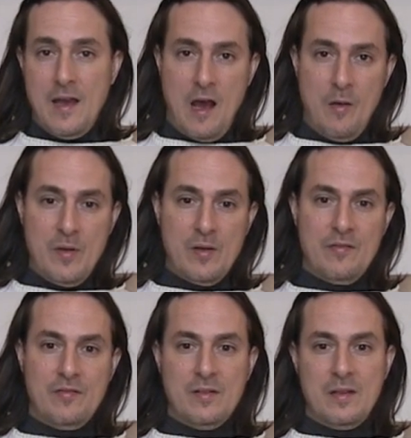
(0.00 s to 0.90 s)
How
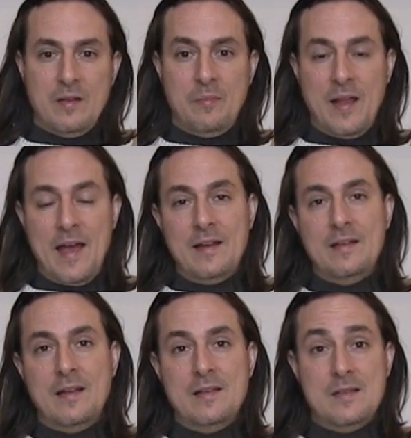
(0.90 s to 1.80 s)
beautiful that the planet
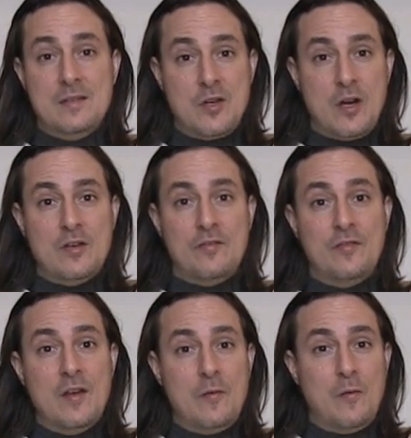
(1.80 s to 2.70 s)
that is in charge of
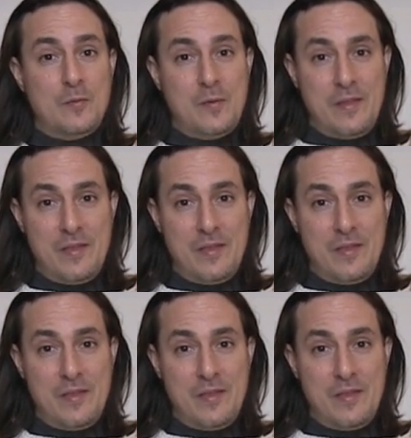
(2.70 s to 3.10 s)
what we